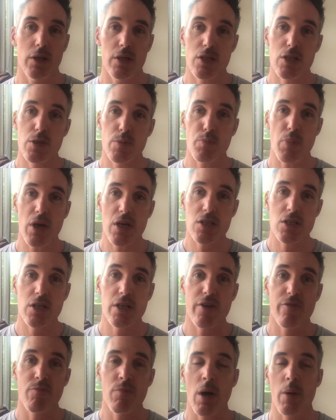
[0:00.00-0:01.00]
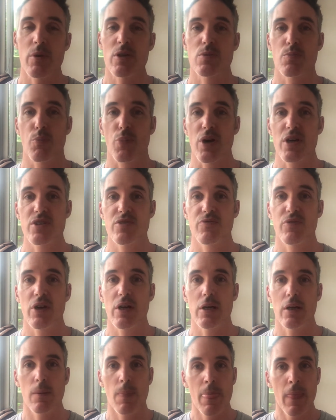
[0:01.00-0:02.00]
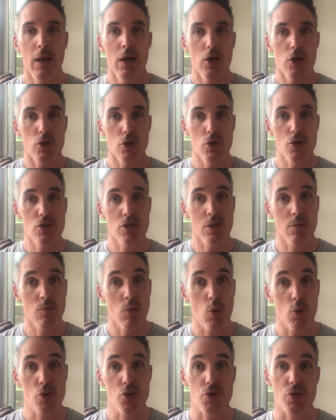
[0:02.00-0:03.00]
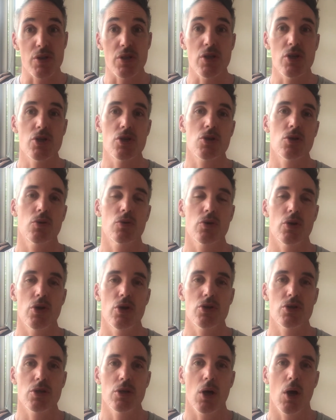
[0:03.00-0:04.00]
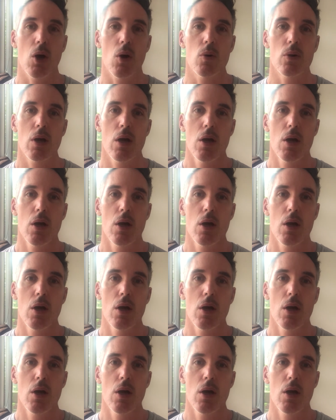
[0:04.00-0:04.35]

especially if mum is breastfeeding using the more traditional nursing hold.